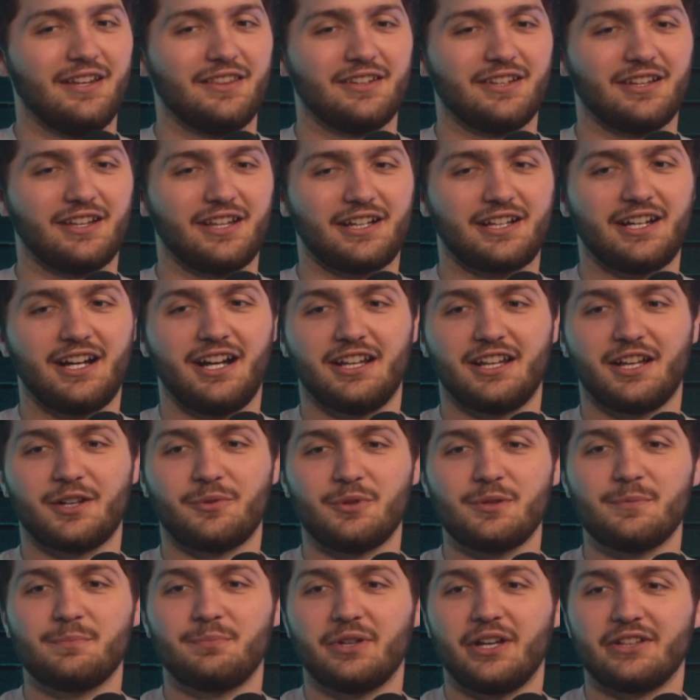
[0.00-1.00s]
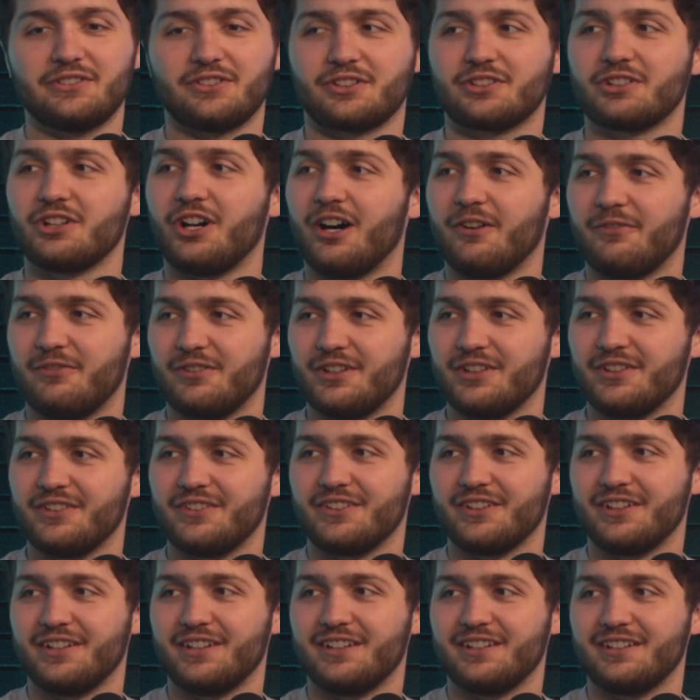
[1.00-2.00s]
that like kind of like we place our
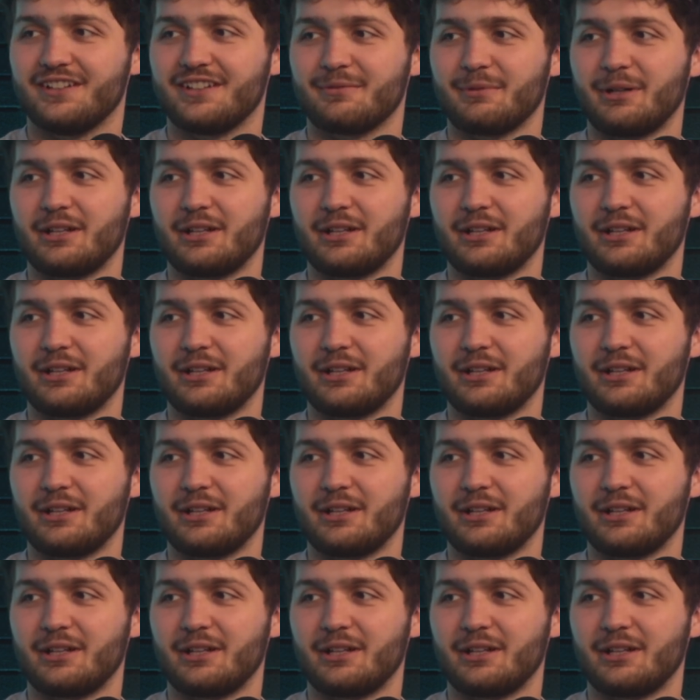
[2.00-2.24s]
confidence in to